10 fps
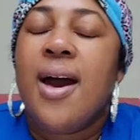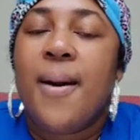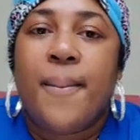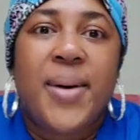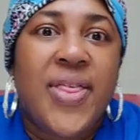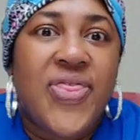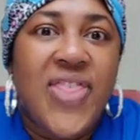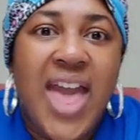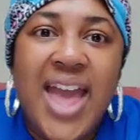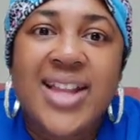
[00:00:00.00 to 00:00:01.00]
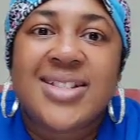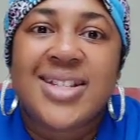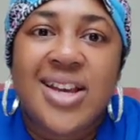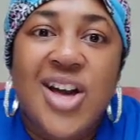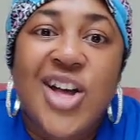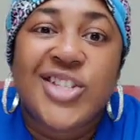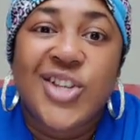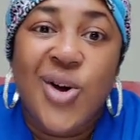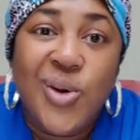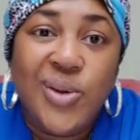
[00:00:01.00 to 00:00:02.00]
But that took a
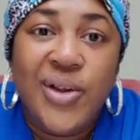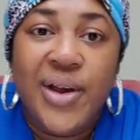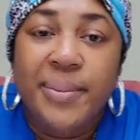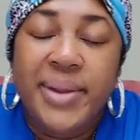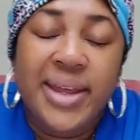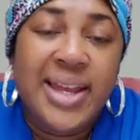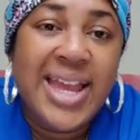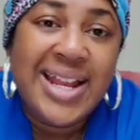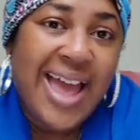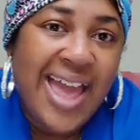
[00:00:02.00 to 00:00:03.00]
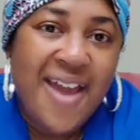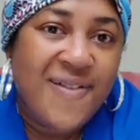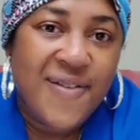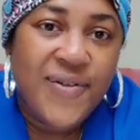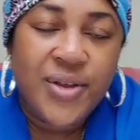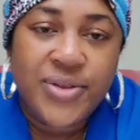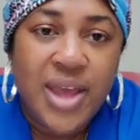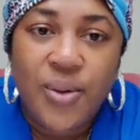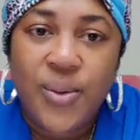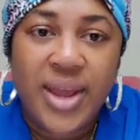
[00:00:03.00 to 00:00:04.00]
toll on me, and I haven't felt
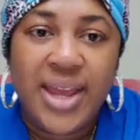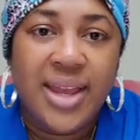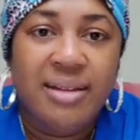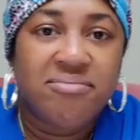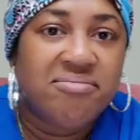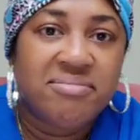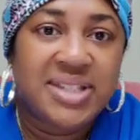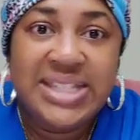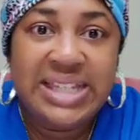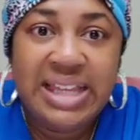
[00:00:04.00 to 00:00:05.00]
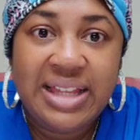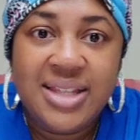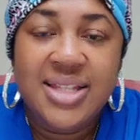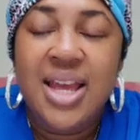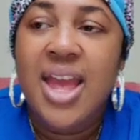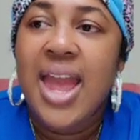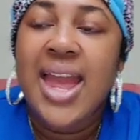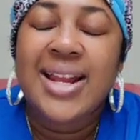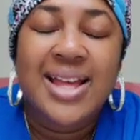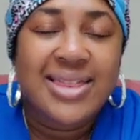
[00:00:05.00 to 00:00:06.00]
that way since,
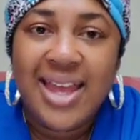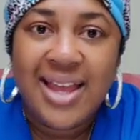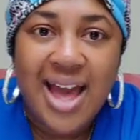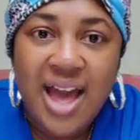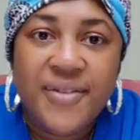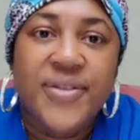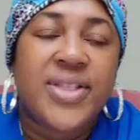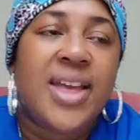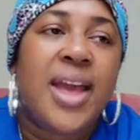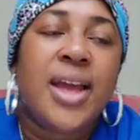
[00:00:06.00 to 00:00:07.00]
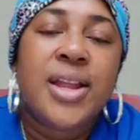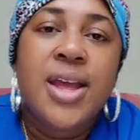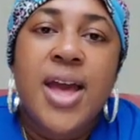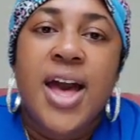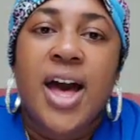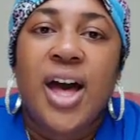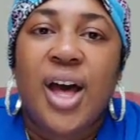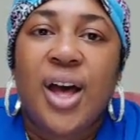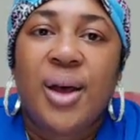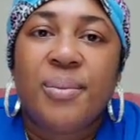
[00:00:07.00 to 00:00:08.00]
and I thank God for that.
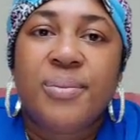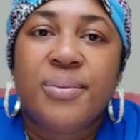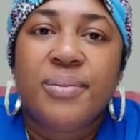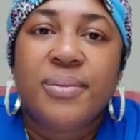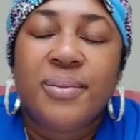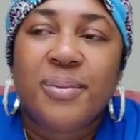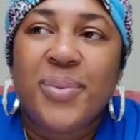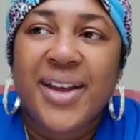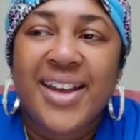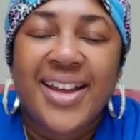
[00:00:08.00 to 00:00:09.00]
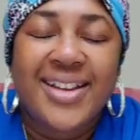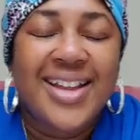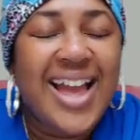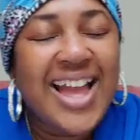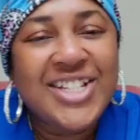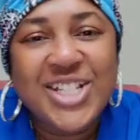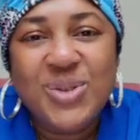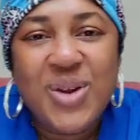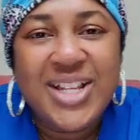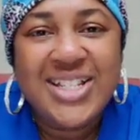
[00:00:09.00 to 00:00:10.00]
Um, but I just
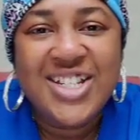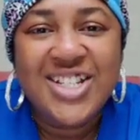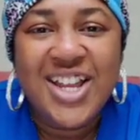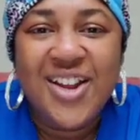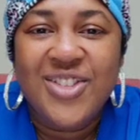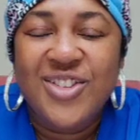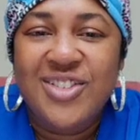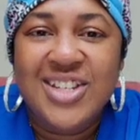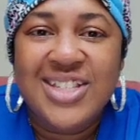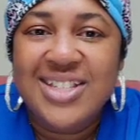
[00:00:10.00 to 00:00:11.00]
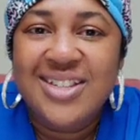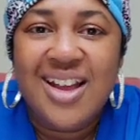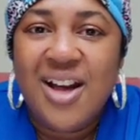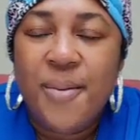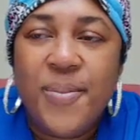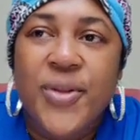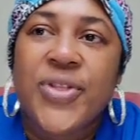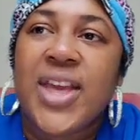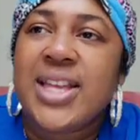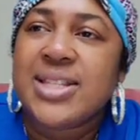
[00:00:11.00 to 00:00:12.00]
wanted to share just a couple of
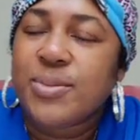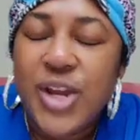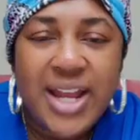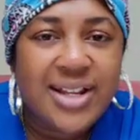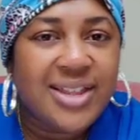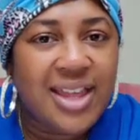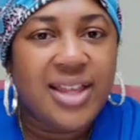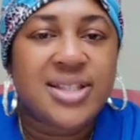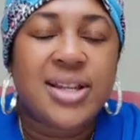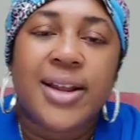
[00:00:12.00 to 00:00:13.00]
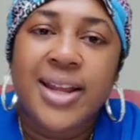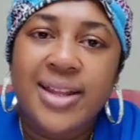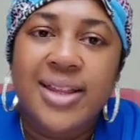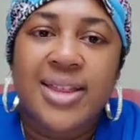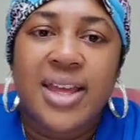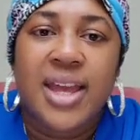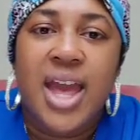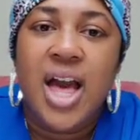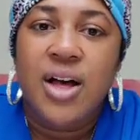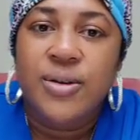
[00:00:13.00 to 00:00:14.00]
things. I'm trying to think, is there anything
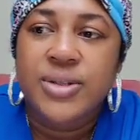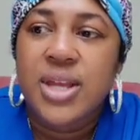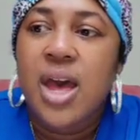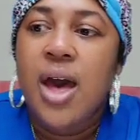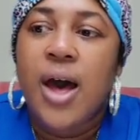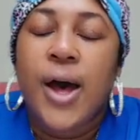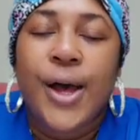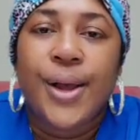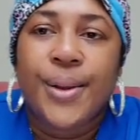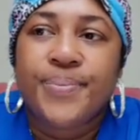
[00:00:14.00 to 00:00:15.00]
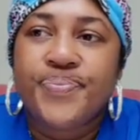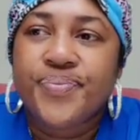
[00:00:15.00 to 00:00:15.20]
else? Um,